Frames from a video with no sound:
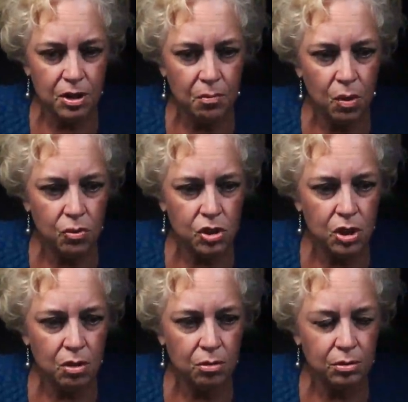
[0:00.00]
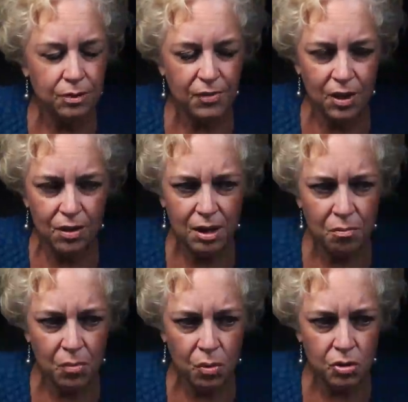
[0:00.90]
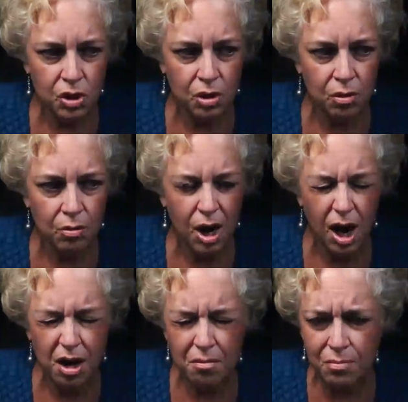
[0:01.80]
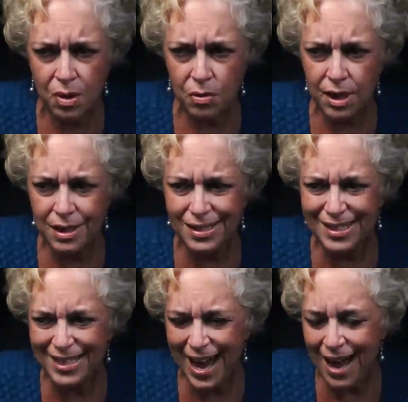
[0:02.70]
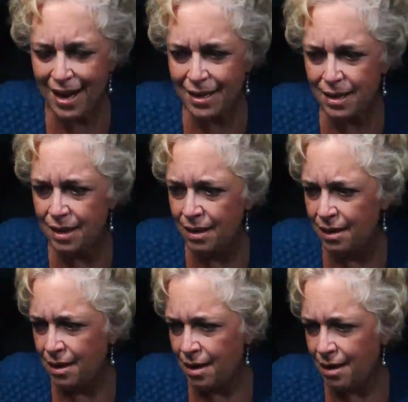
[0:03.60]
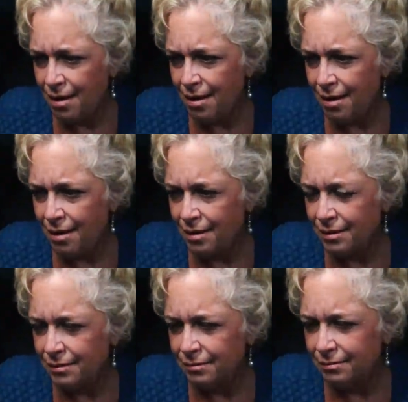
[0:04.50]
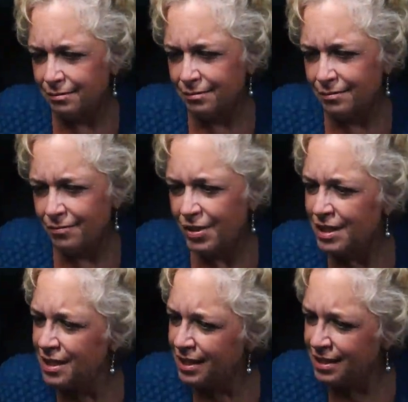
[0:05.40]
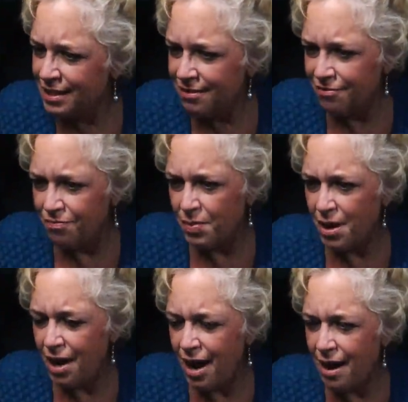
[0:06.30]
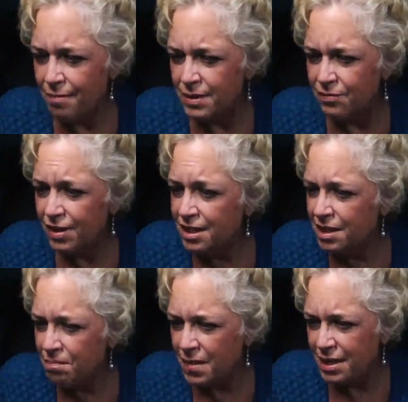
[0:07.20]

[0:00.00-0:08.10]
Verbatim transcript: Emotional, very emotional, heartbroken, sad, uh, vindictive, perhaps, victim